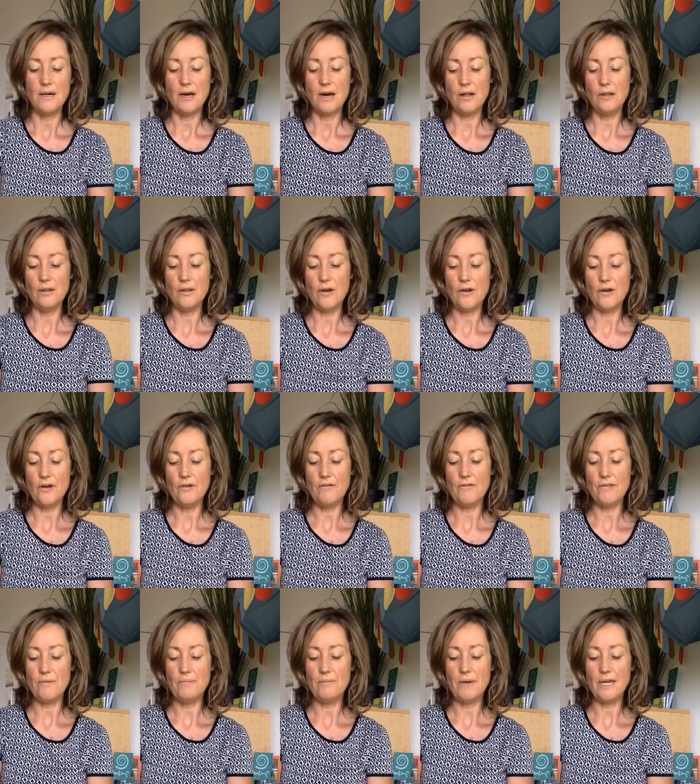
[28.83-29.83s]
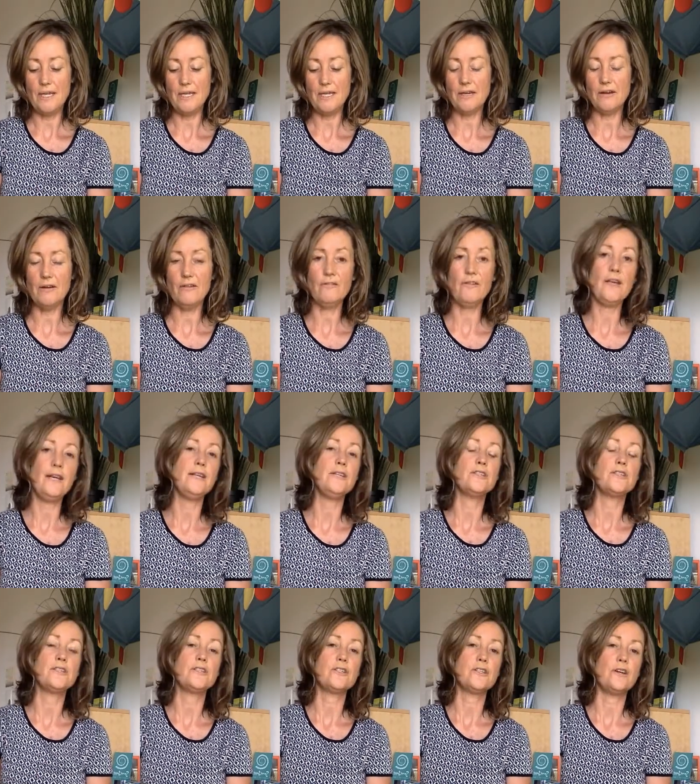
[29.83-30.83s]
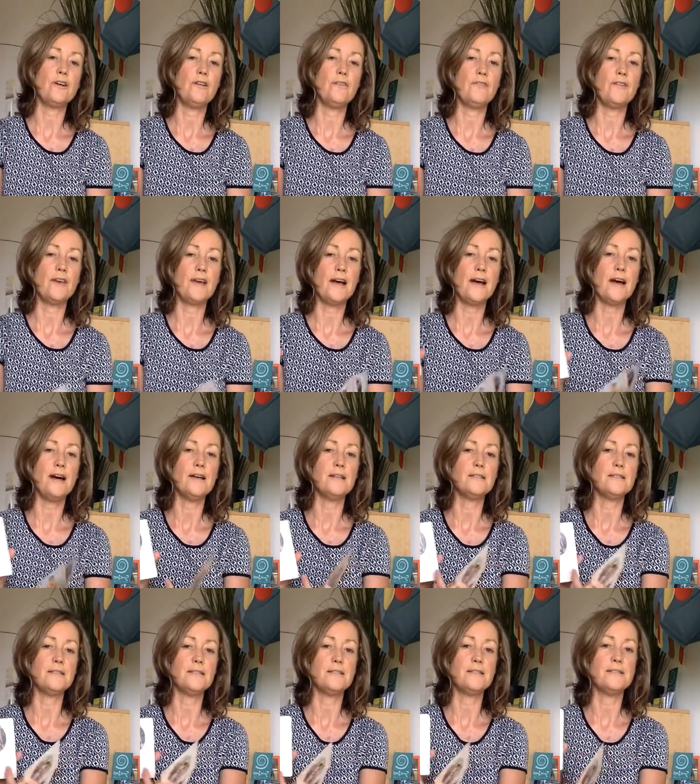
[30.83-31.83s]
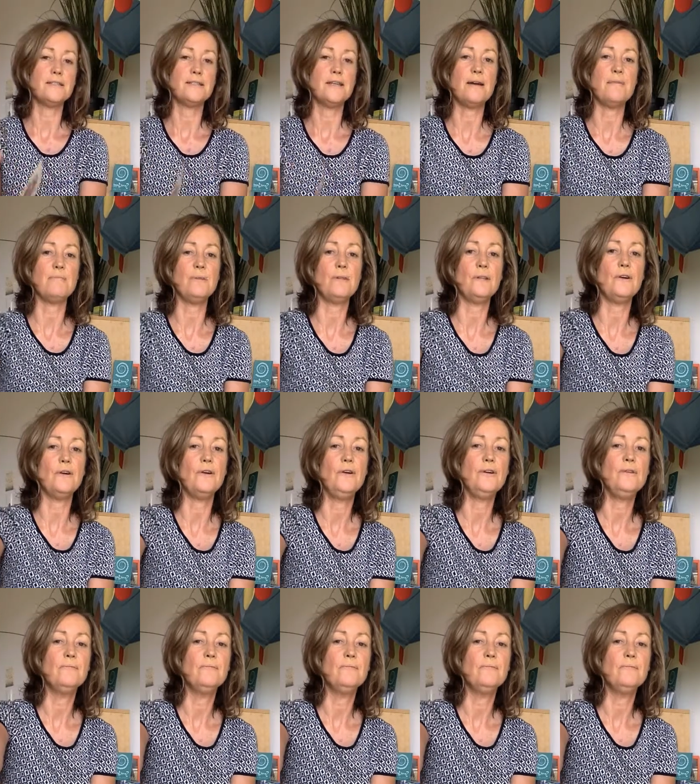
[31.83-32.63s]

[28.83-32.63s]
a lot of the meaning of each of the cards down below.